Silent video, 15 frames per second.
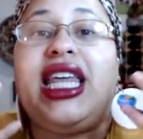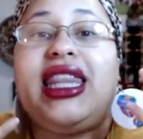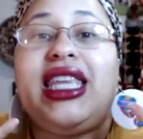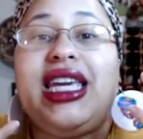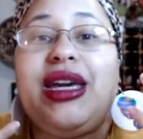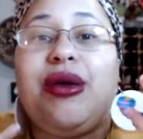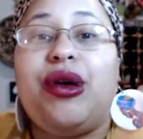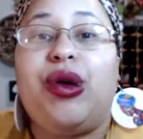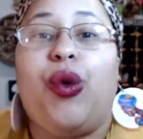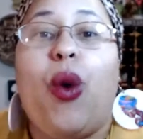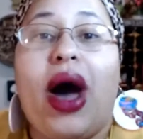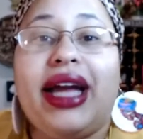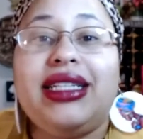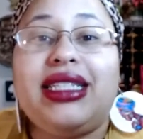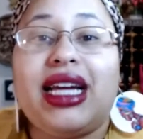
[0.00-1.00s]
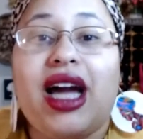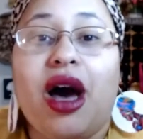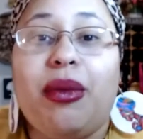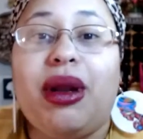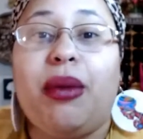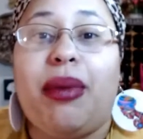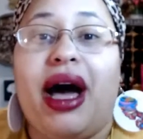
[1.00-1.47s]
the wines that
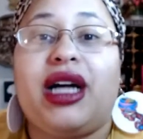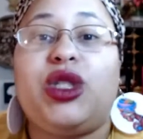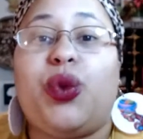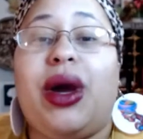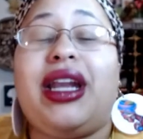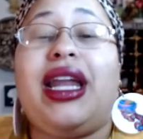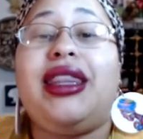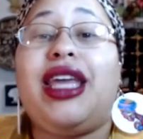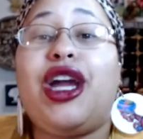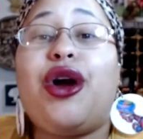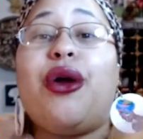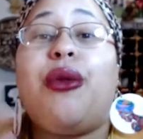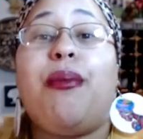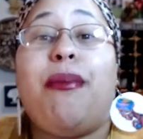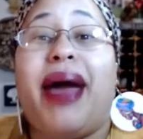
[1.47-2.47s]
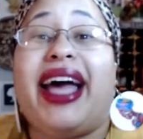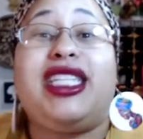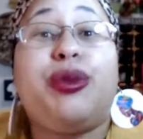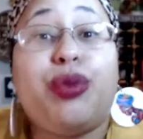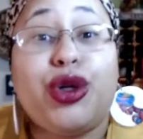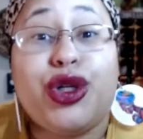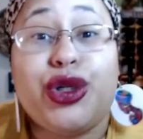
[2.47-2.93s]
come in a box wine they are mass
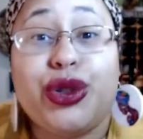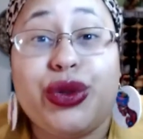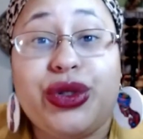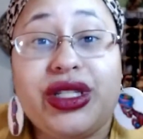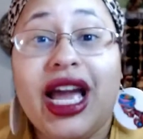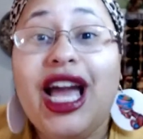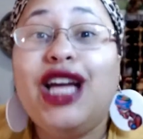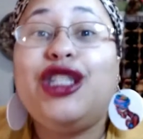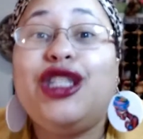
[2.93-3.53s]
produced.